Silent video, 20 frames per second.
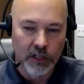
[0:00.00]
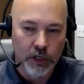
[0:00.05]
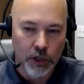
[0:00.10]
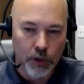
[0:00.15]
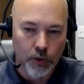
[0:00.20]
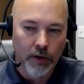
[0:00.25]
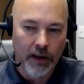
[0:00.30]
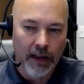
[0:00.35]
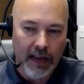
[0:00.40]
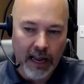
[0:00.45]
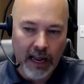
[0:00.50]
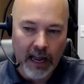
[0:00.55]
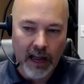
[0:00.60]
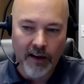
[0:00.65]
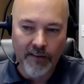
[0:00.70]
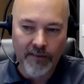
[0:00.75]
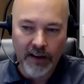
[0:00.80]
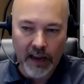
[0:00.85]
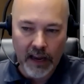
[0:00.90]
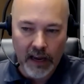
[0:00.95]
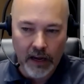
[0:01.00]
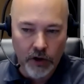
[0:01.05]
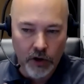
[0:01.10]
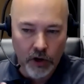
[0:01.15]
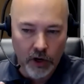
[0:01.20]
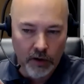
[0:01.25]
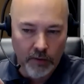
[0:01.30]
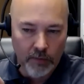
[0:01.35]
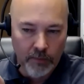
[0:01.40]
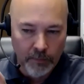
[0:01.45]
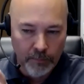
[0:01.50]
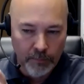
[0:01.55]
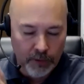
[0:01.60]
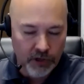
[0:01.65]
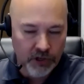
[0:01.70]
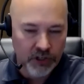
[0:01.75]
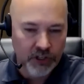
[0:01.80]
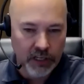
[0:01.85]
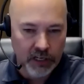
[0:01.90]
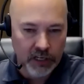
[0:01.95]
you will have a good
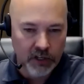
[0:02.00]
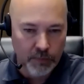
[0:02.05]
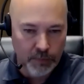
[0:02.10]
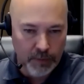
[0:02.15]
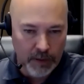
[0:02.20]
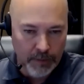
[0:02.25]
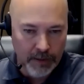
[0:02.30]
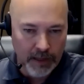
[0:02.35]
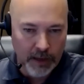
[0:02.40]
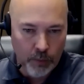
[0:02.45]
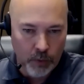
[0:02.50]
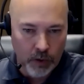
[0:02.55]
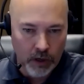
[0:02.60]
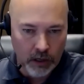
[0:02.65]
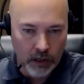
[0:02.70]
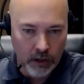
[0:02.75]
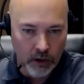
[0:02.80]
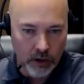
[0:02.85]
percentage of people that want to learn